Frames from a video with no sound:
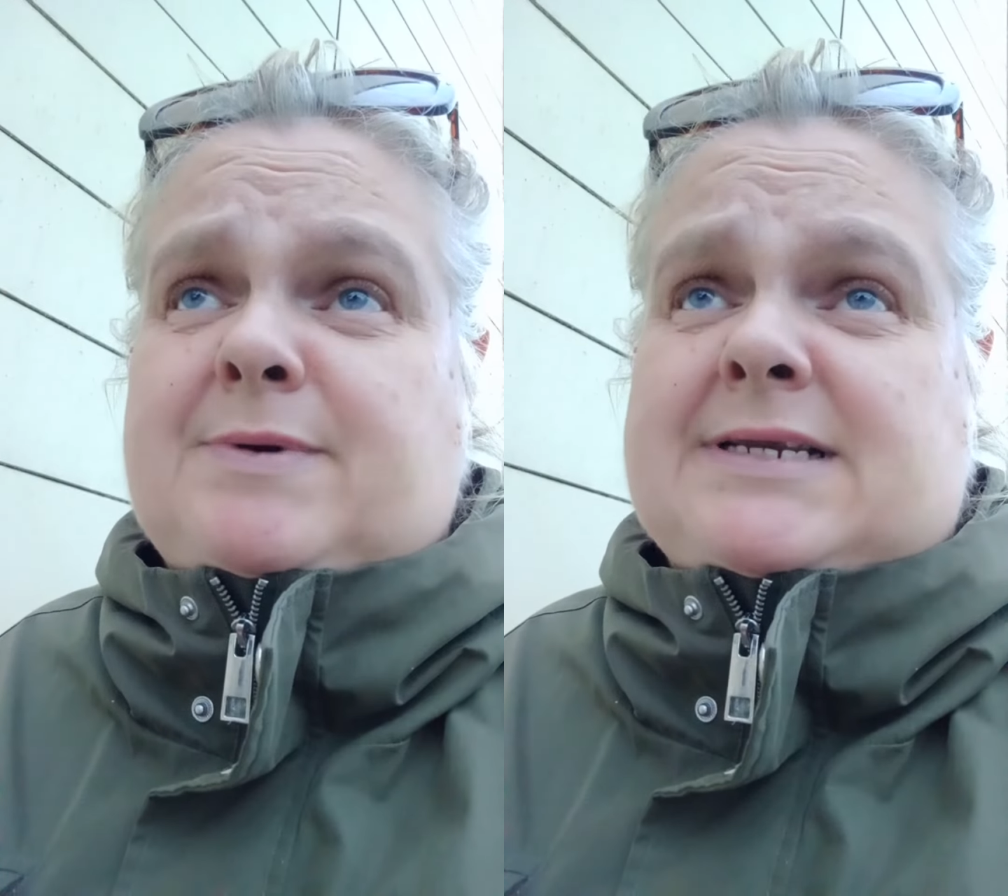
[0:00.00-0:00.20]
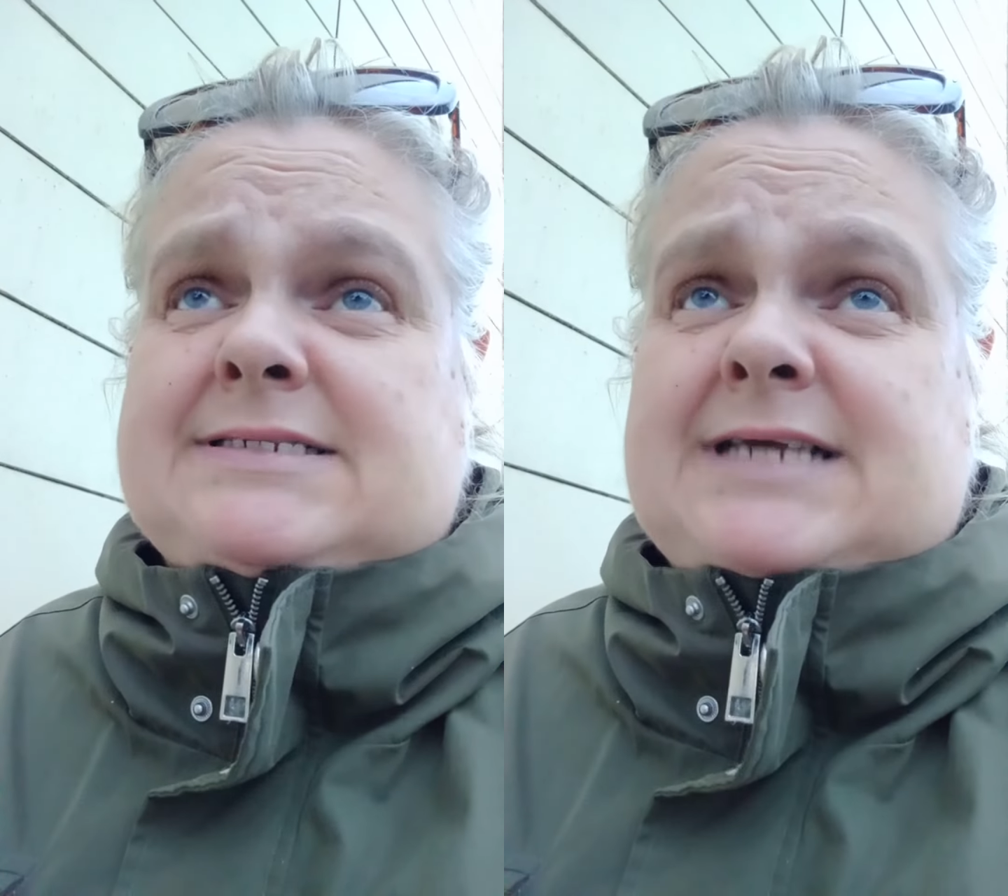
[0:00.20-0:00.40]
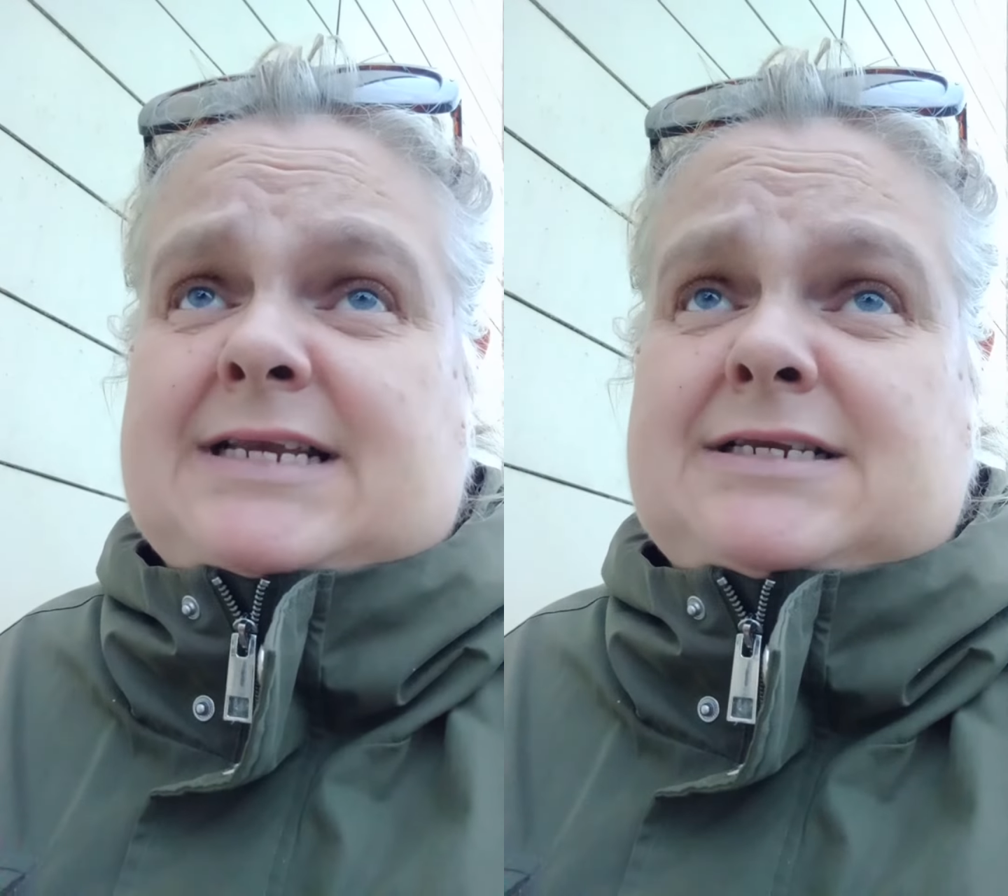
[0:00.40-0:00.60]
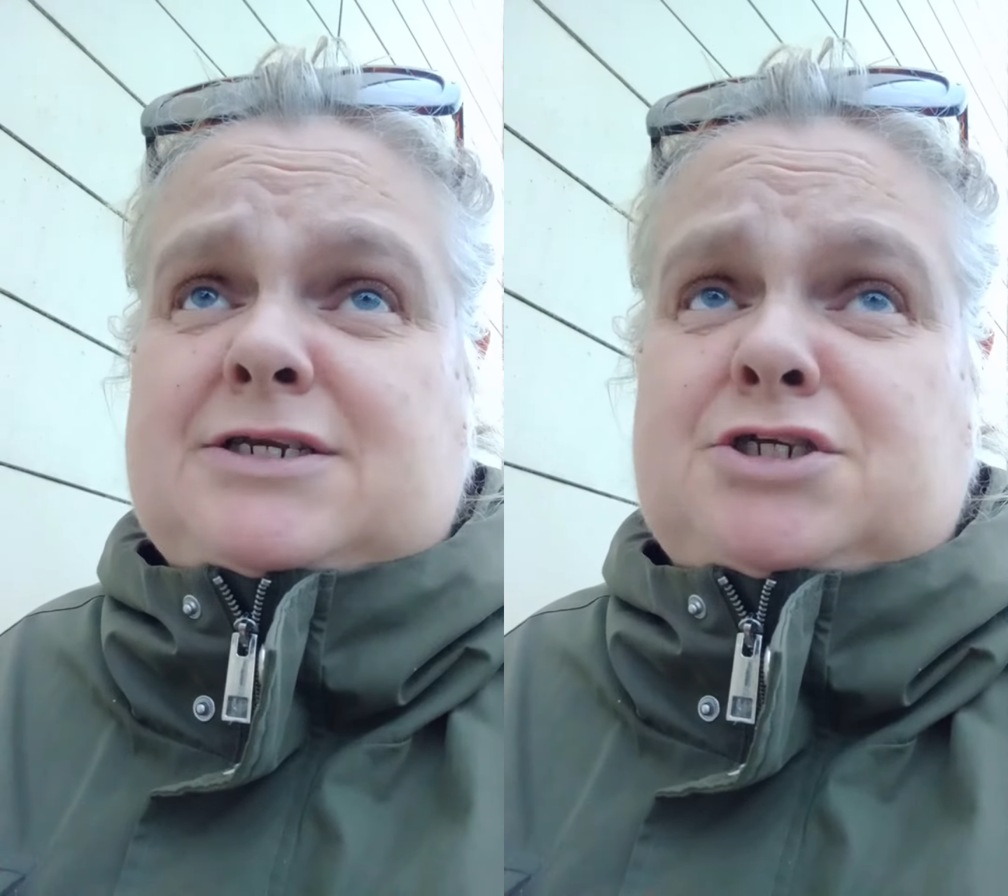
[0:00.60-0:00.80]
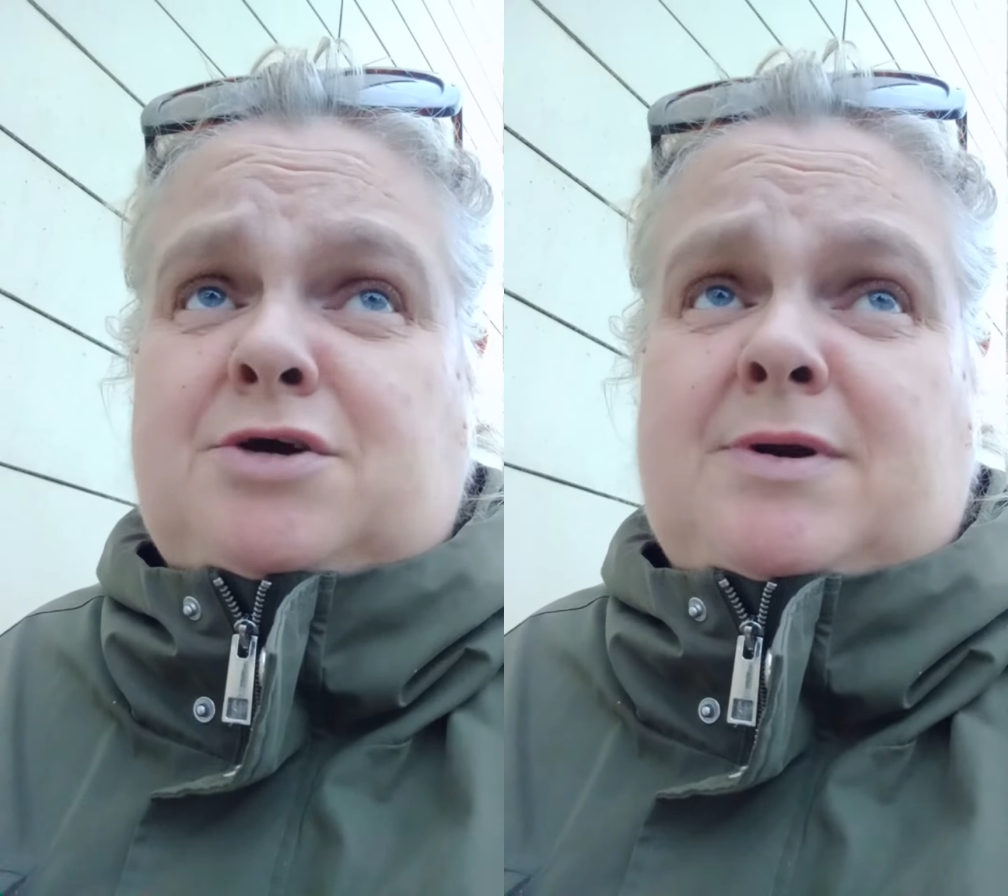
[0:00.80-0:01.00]
where to send
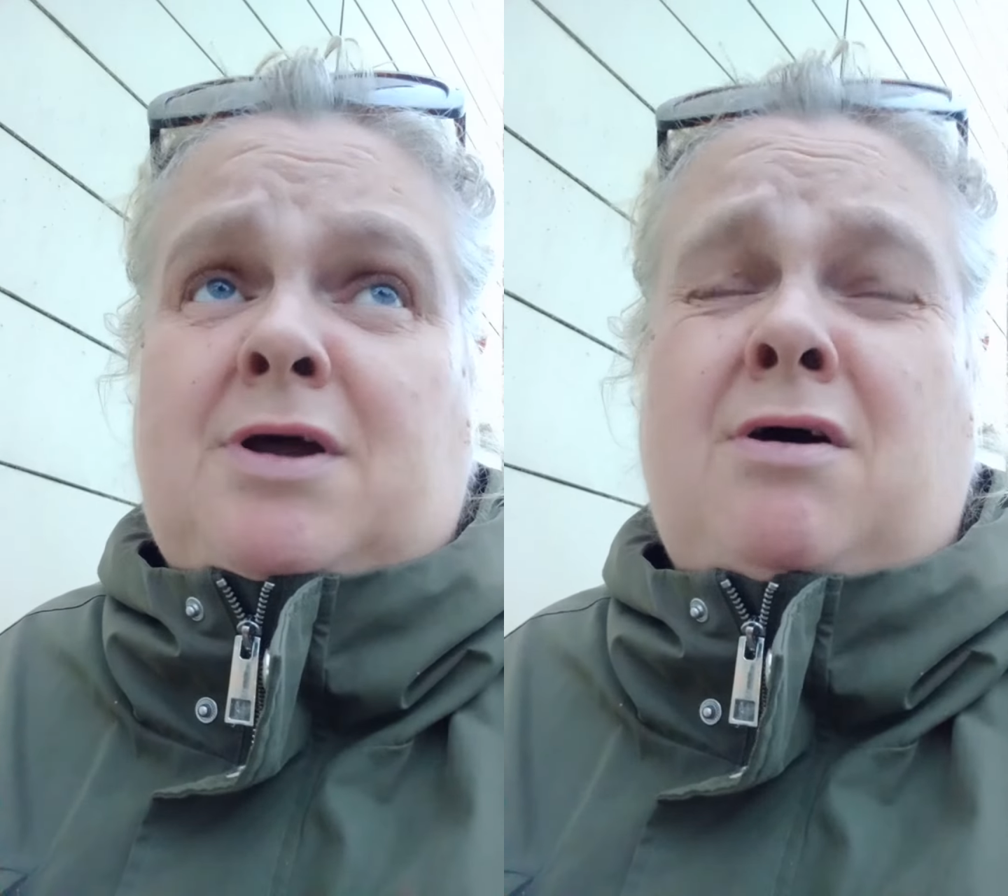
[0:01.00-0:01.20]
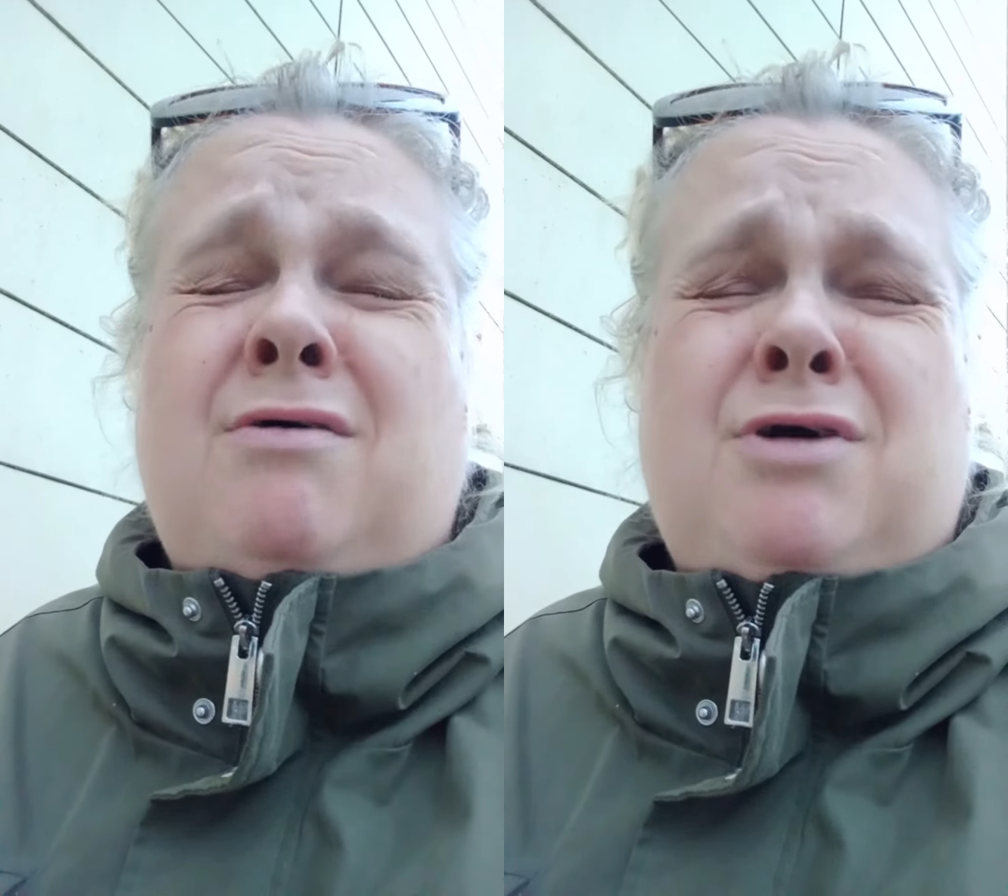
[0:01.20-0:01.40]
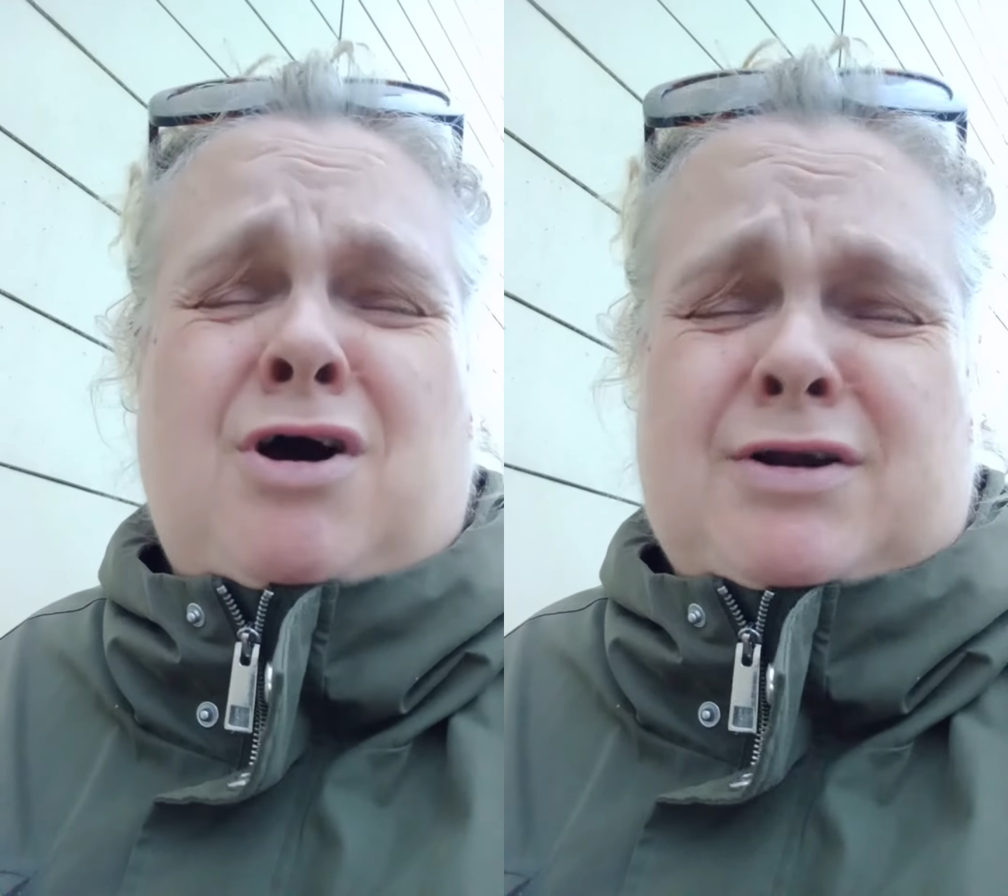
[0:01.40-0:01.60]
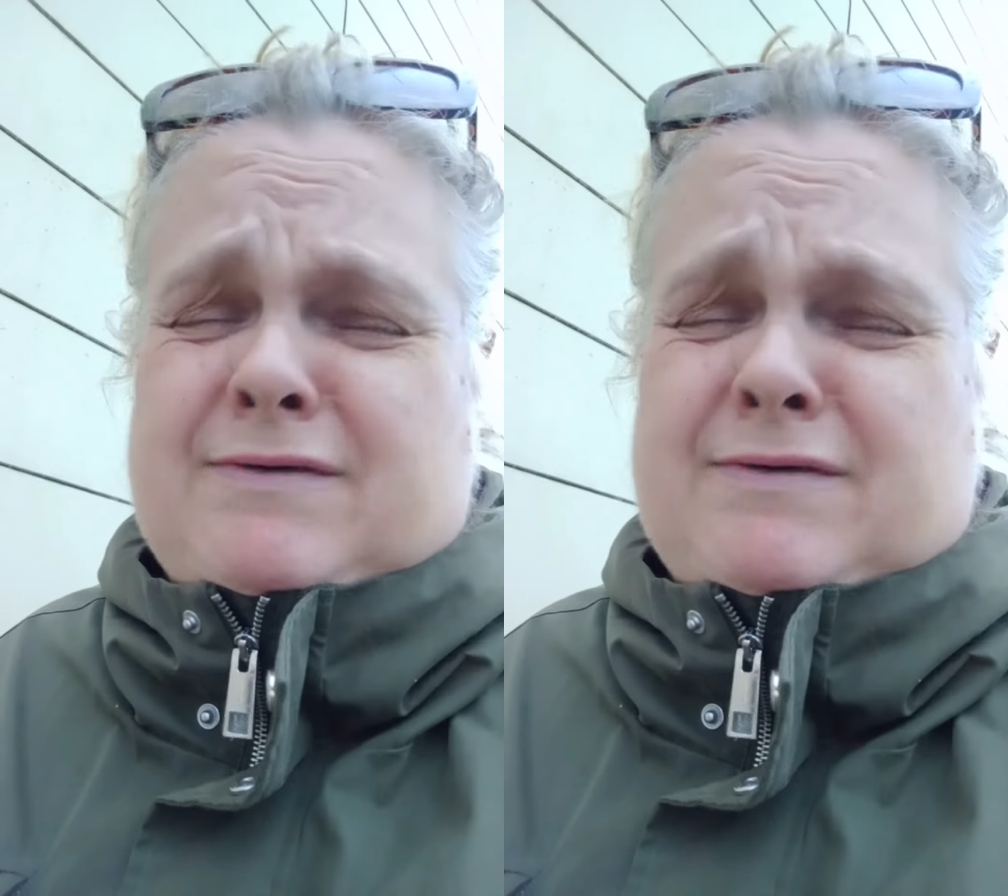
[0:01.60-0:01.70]
it to, and oh god,